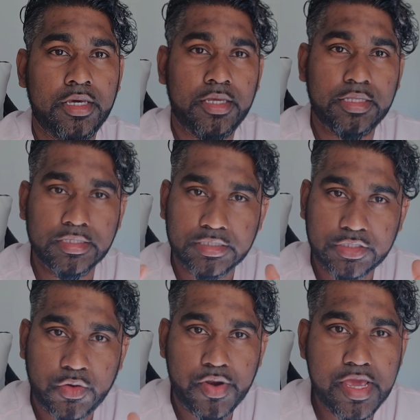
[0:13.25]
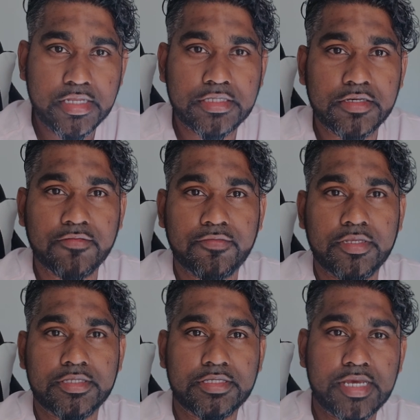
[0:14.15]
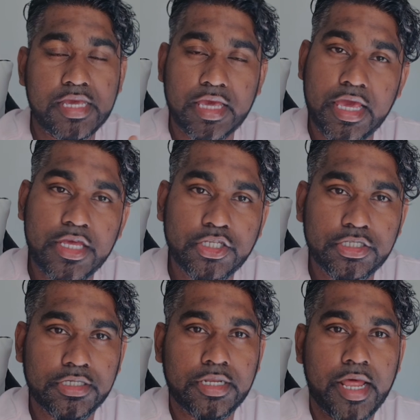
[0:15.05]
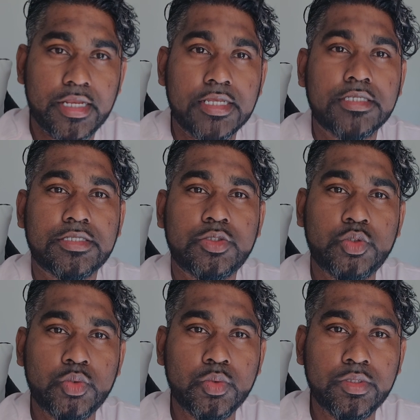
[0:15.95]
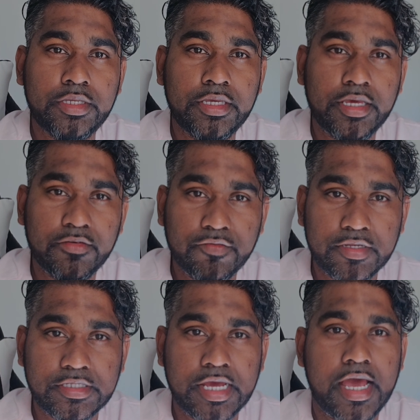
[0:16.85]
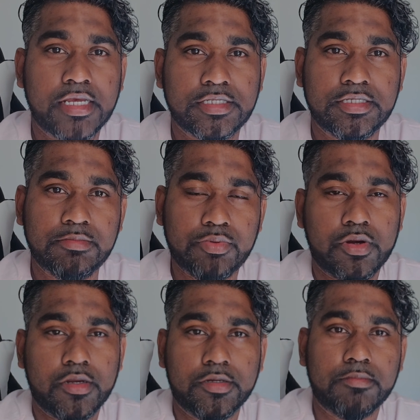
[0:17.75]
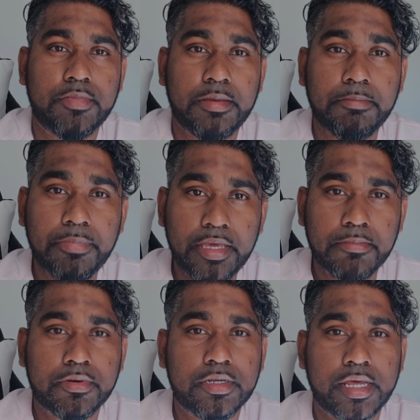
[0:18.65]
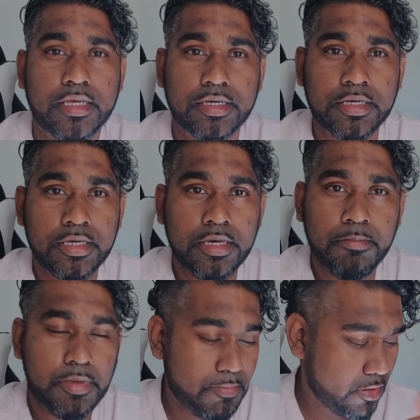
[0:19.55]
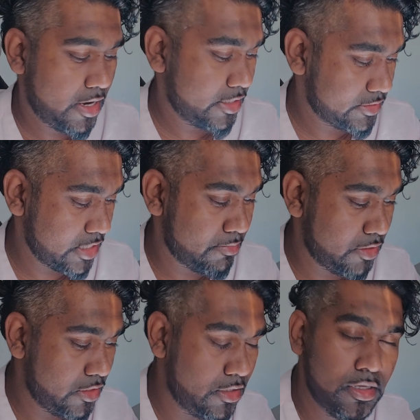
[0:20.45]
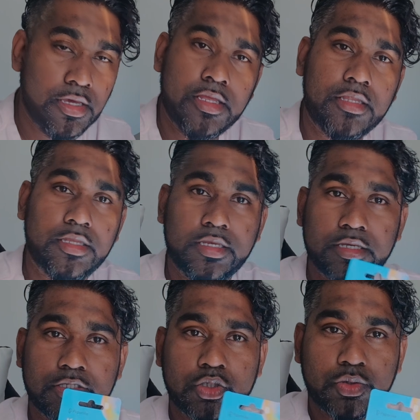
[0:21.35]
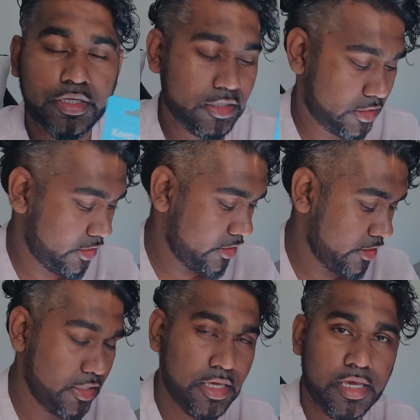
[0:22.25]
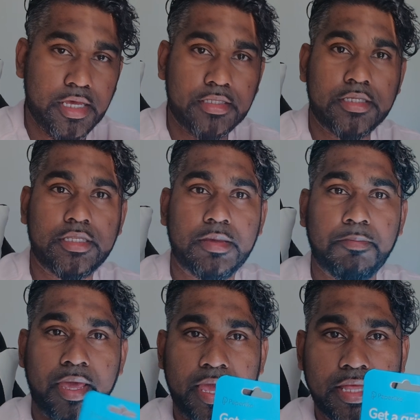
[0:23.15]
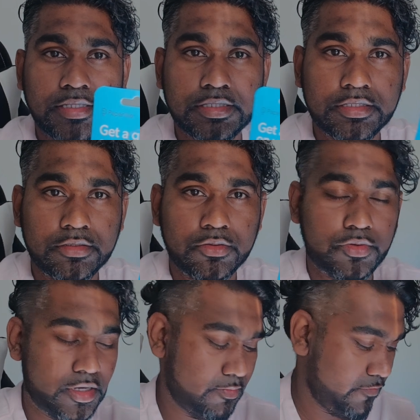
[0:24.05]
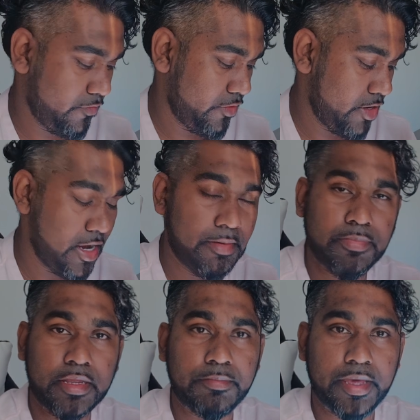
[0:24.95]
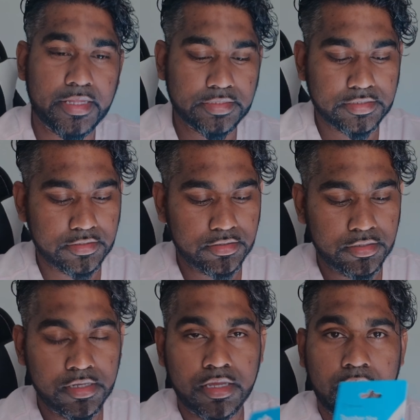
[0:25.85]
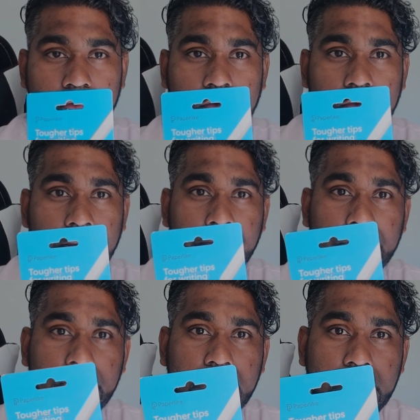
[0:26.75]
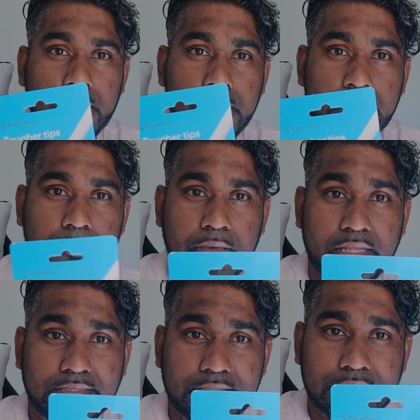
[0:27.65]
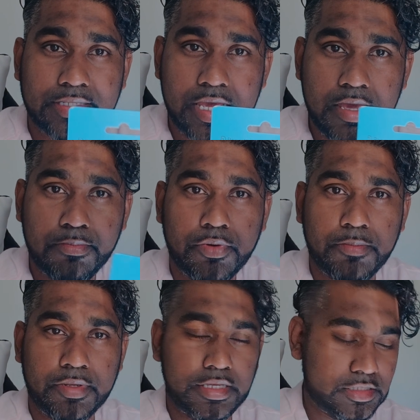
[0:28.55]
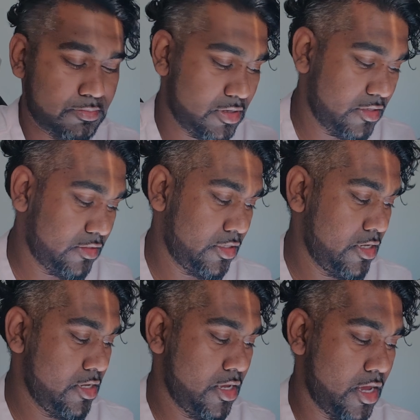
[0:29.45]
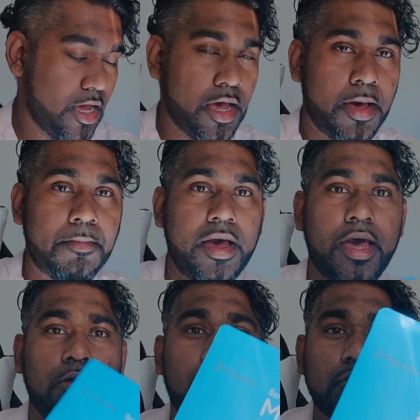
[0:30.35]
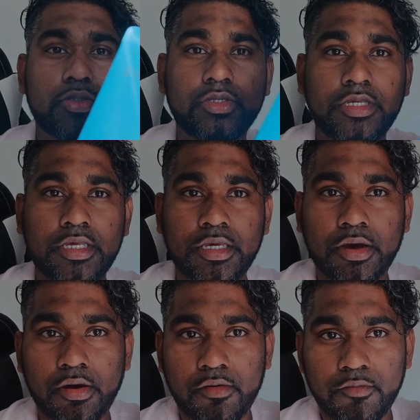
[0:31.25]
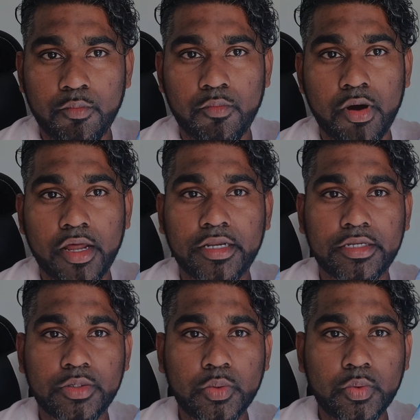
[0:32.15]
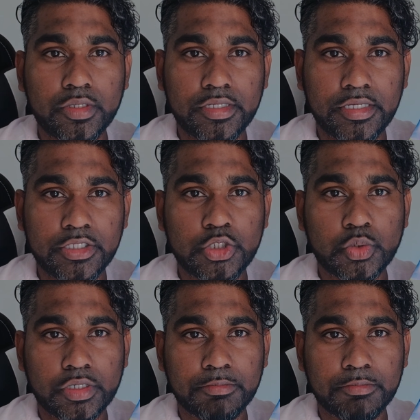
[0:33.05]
This is creative, this is engaging, and this is truly a fantastic product by Paperlike. Paperlike sent me the screen cleaner kit, the pencil grip for your iPad pencil, the pencil tape replacement, and also the one and only screen